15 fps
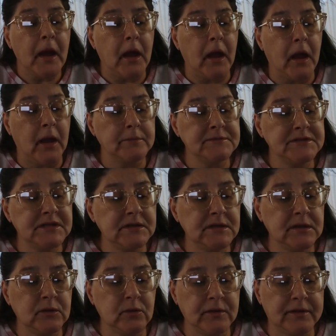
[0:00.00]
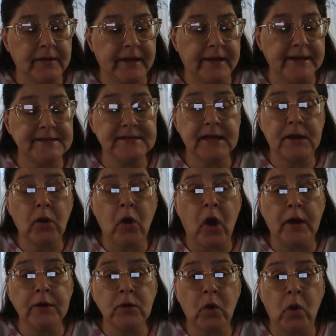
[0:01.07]
um, dealing with, like I said,
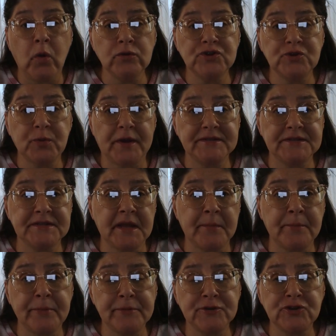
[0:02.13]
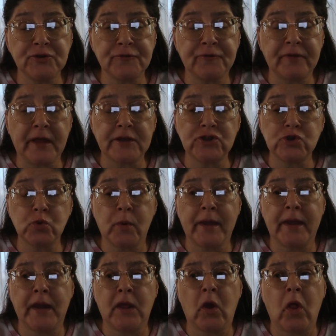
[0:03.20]
hot and cold sweats, temperature
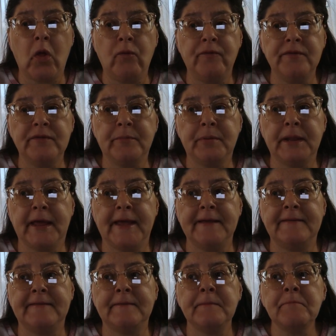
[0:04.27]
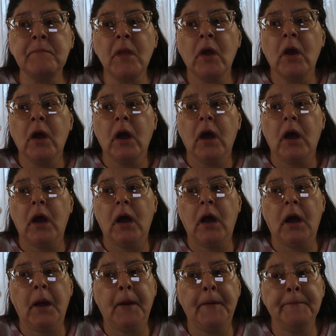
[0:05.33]
fluctuating all over the place.
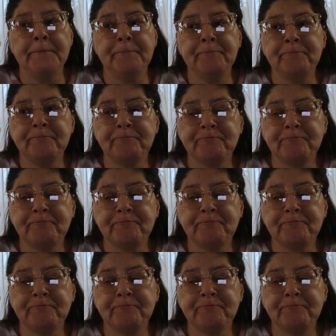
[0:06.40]
Um,